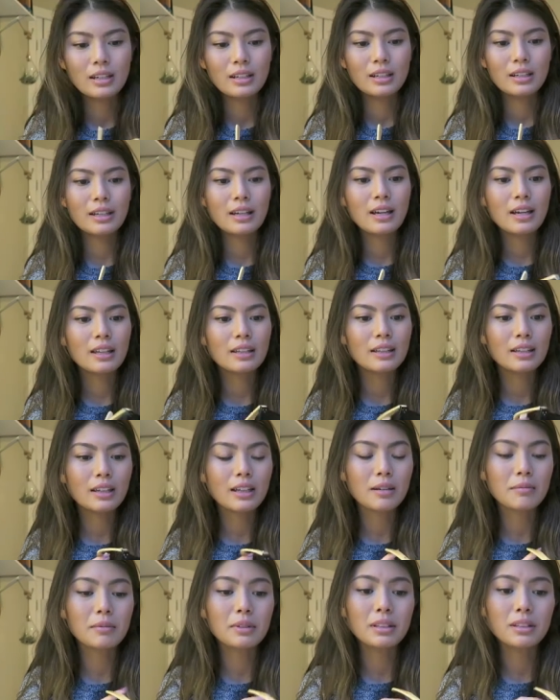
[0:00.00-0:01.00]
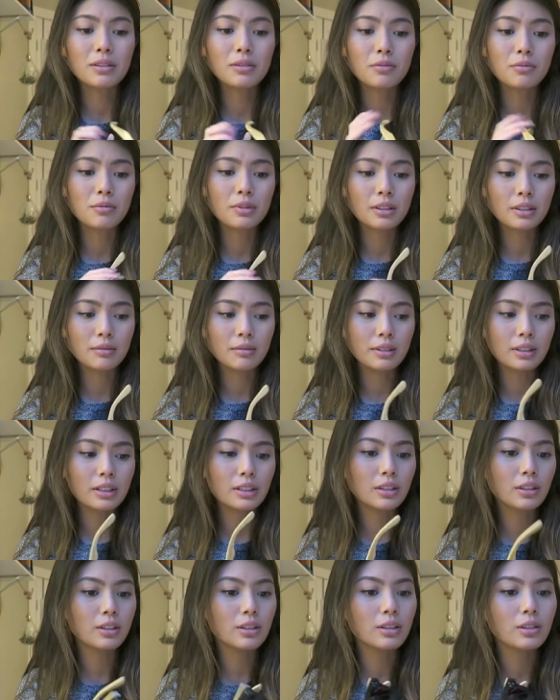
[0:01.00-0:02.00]
And again, they come in these really, really
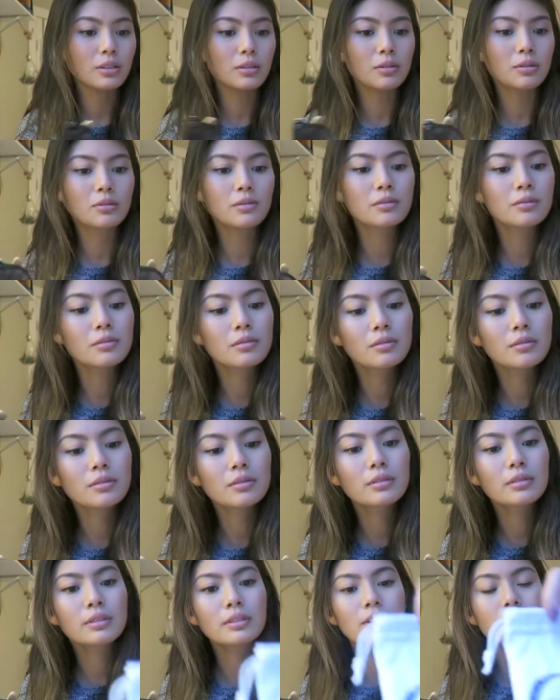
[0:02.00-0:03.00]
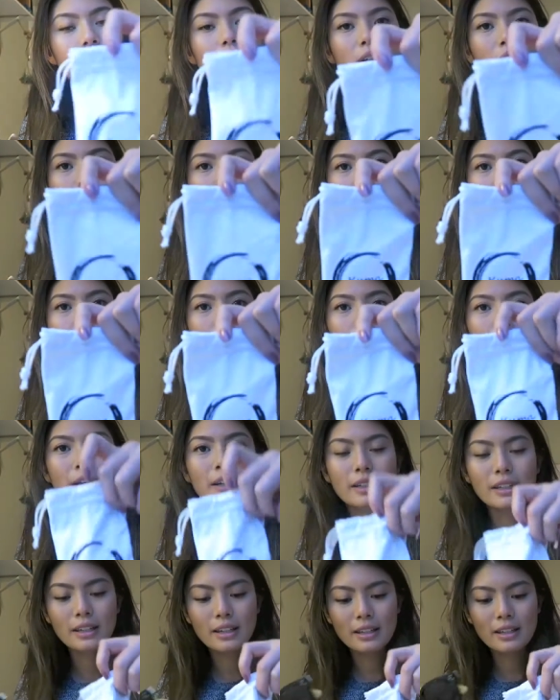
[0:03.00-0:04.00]
cute uh,
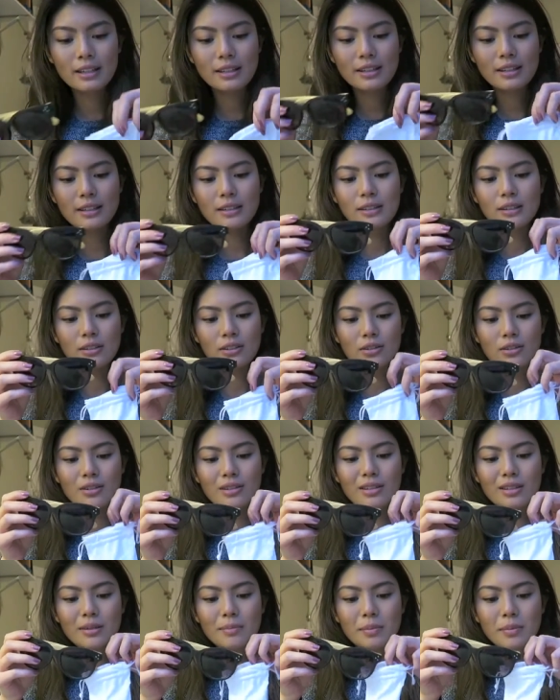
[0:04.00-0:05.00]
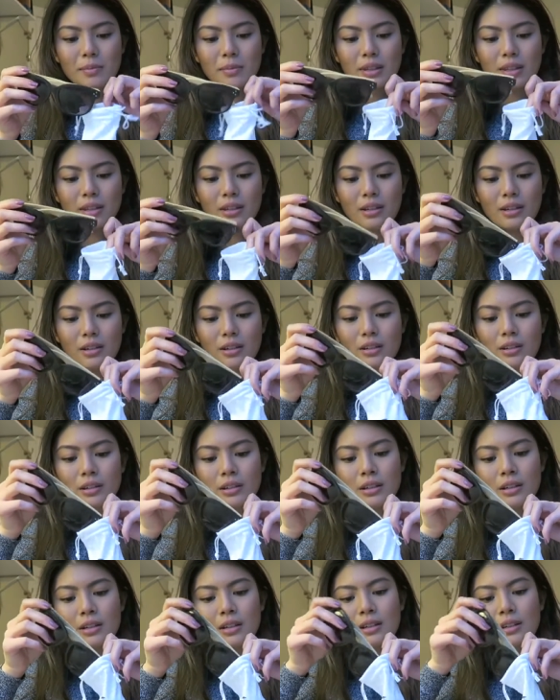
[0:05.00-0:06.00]
white case. You can just slip them in there.
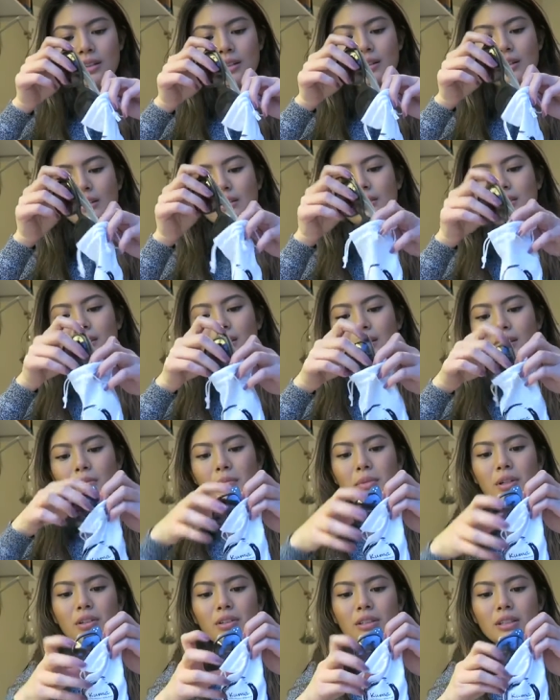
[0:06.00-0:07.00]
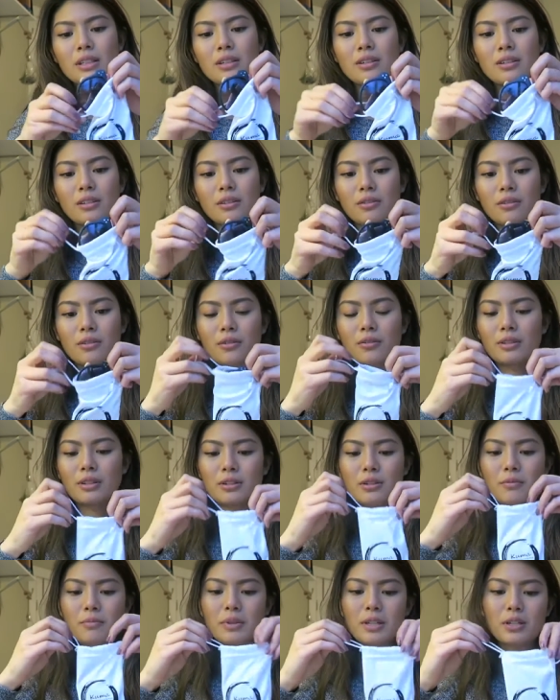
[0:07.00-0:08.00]
It's nothing bulky. You can throw it in
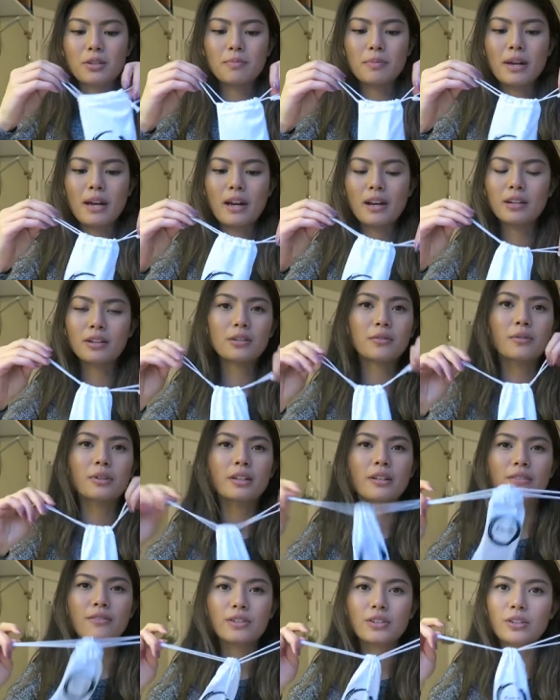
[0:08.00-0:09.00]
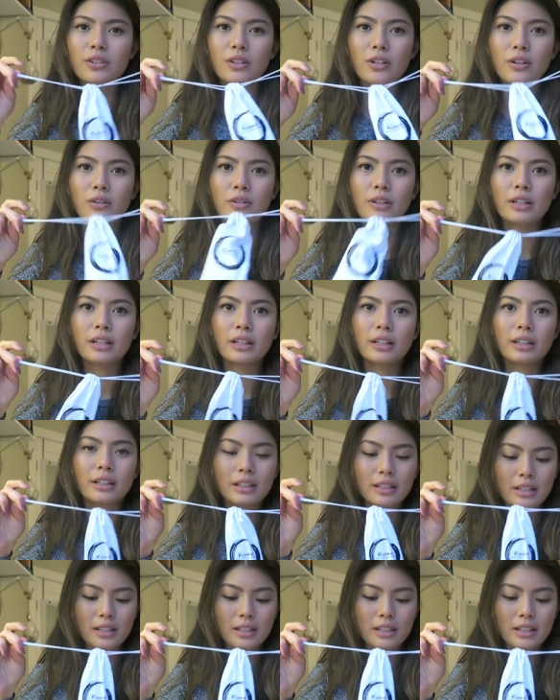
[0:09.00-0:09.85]
your beach bag or wherever you're going.